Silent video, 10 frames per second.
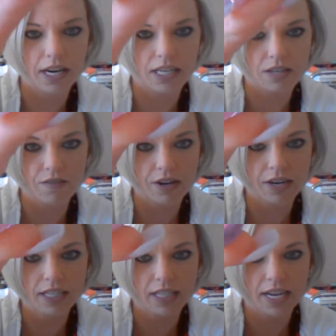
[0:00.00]
and it's a very
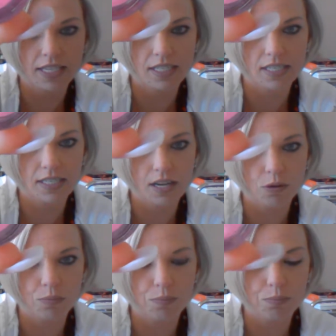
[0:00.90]
light, subtle,
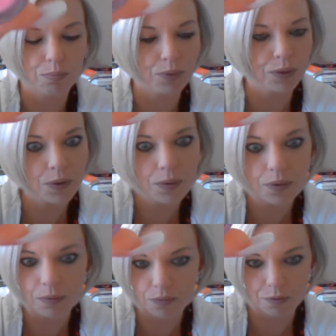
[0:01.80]

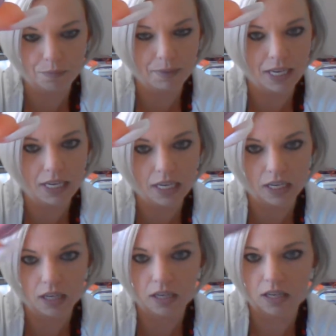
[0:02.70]
beautiful pink.
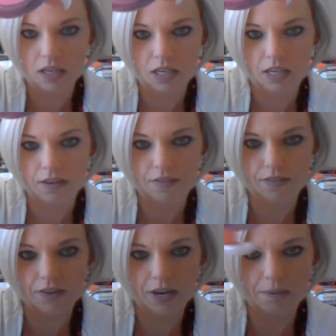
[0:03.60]

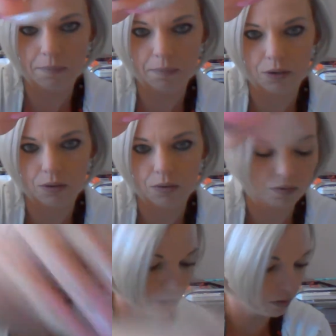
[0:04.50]
Very
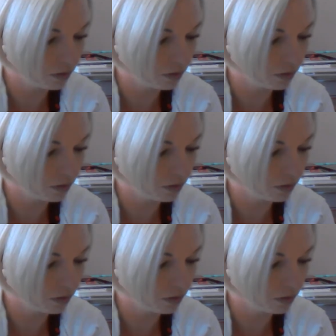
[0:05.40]
beautiful.